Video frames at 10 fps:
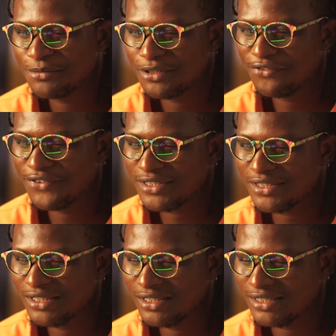the first
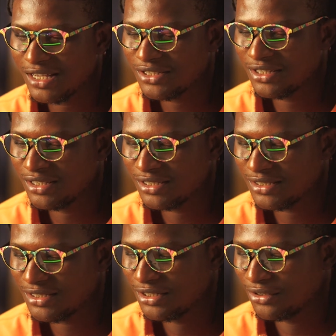scene is actually the
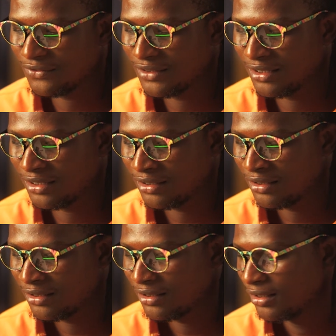scene of the
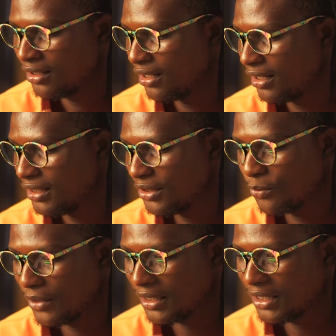lady
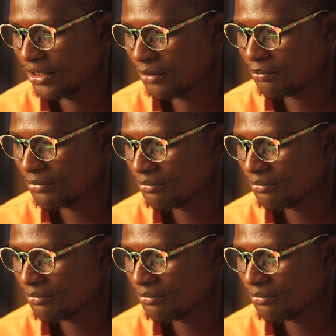waking up.